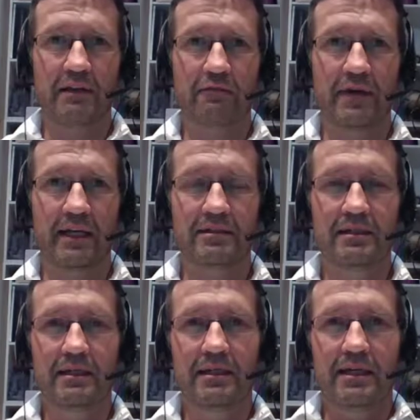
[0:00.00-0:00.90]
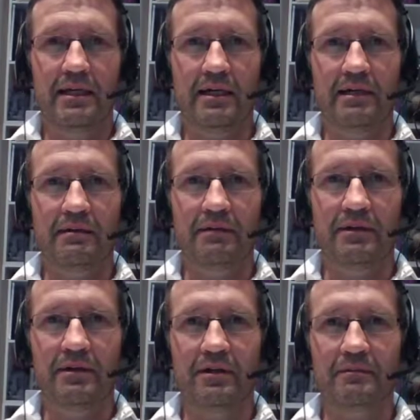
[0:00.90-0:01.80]
that fact,
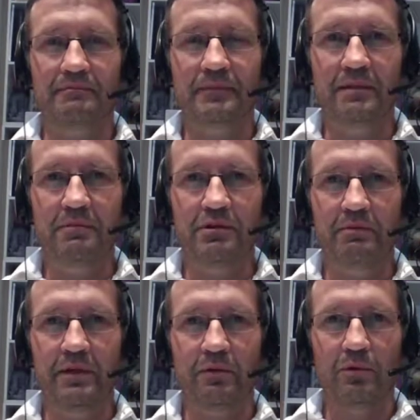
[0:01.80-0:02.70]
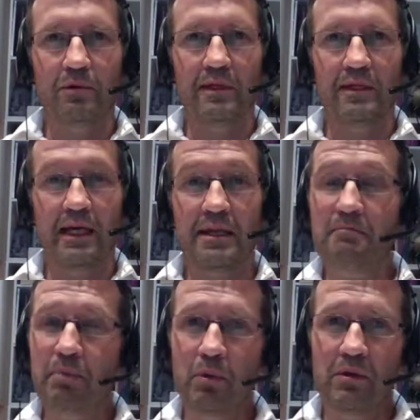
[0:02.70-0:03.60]
in between all the other
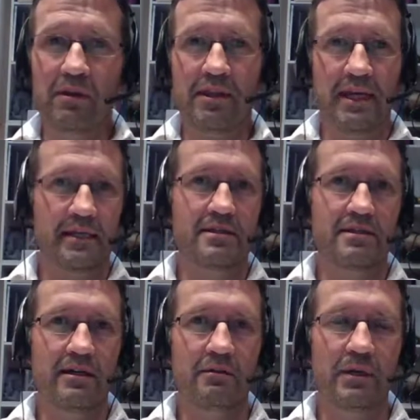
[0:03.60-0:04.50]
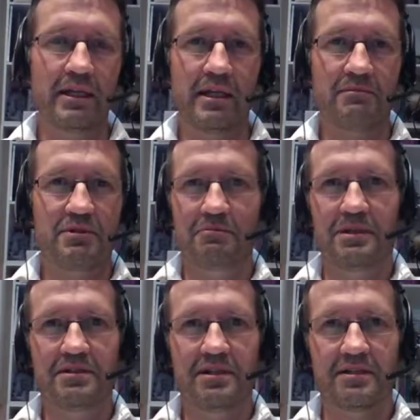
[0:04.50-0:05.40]
important things when it comes to
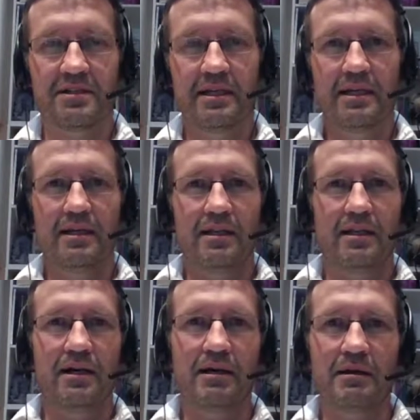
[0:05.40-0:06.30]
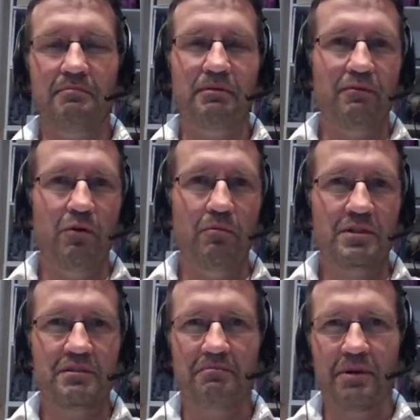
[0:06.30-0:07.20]
business, like
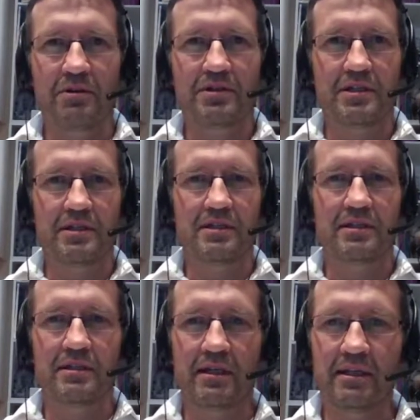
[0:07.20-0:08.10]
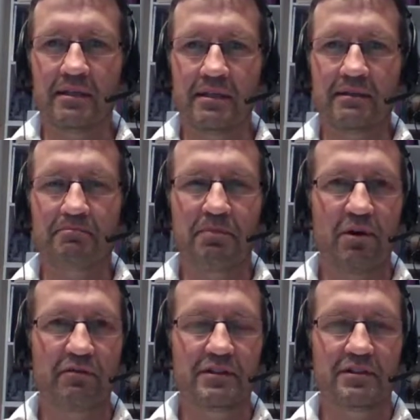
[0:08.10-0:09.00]
performance and process and
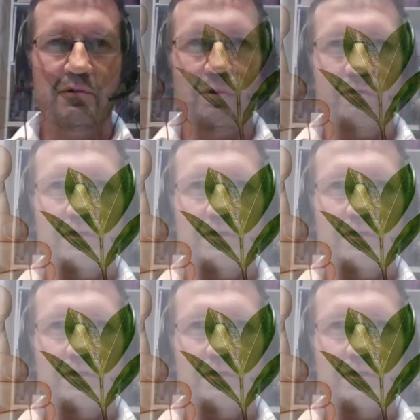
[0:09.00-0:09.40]
profits and all